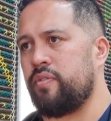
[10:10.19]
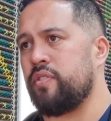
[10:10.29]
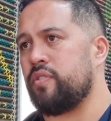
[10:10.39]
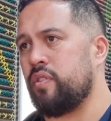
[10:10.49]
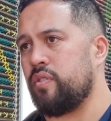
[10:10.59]
if
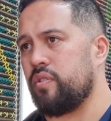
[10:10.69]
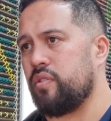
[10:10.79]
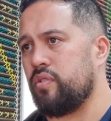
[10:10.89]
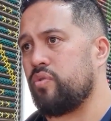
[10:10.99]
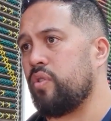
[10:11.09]
it's not
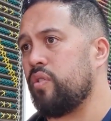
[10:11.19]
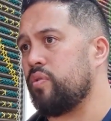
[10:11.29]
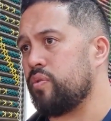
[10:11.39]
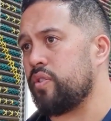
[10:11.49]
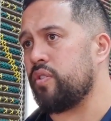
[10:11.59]

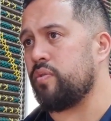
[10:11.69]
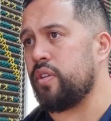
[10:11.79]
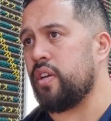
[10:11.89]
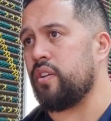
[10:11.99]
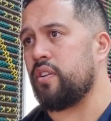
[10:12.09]
controlled or settled
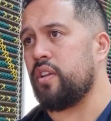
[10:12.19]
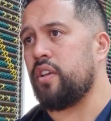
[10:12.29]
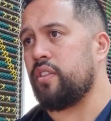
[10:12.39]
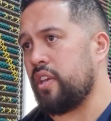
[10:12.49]
down,